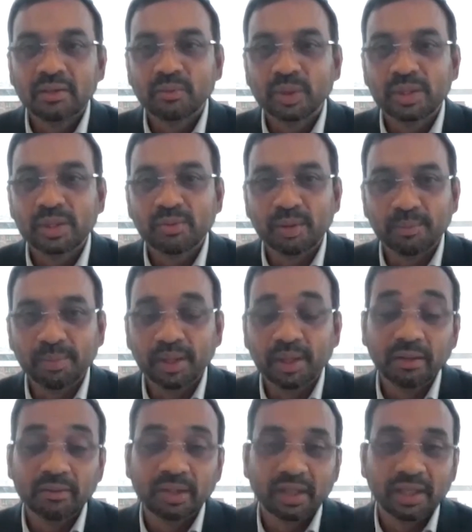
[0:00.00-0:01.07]
which we
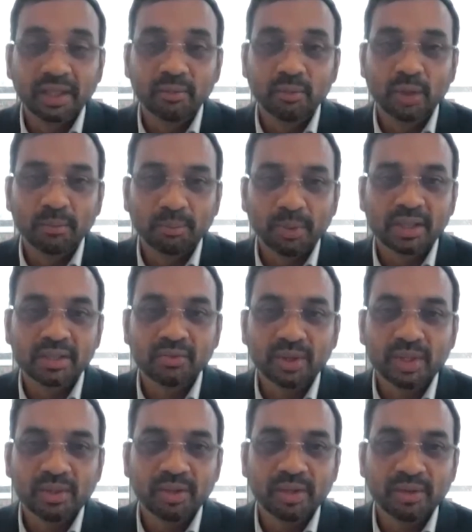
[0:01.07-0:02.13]
believe the E1 bus,
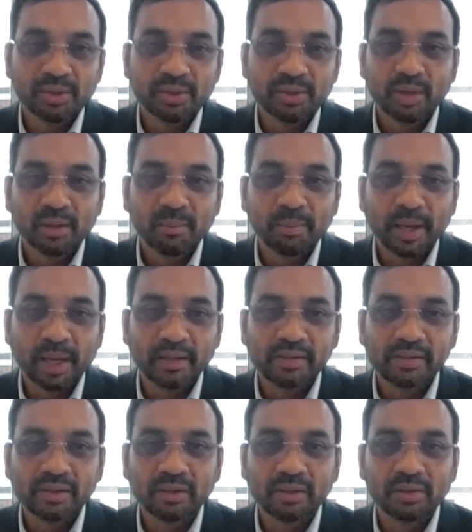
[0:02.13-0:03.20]
which we have shown in
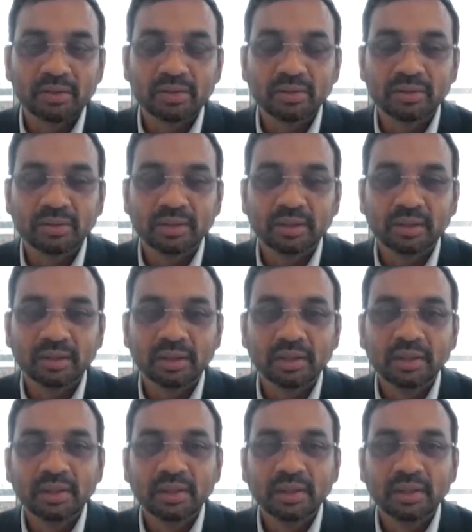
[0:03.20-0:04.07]
Paris and also in the